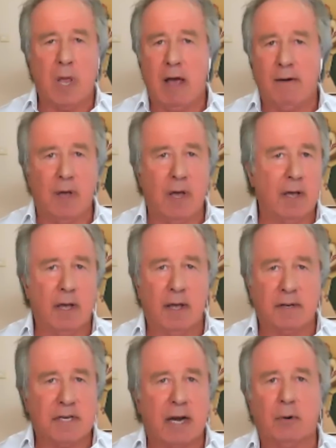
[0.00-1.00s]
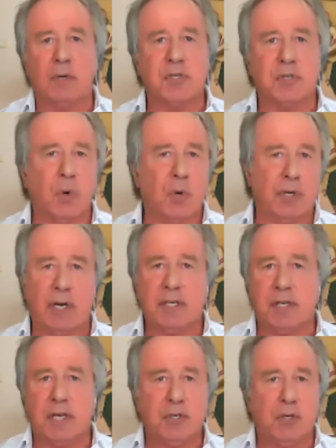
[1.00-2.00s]
we have a terrorist
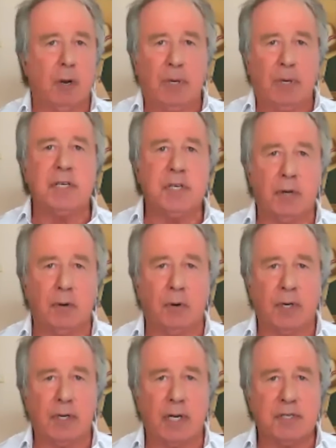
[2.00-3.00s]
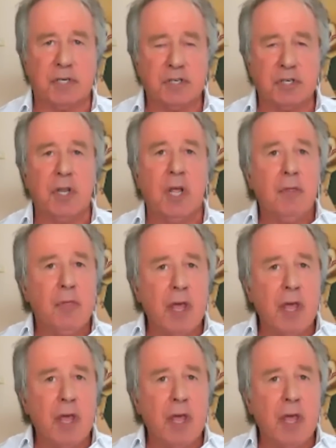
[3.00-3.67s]
organization or a political organization.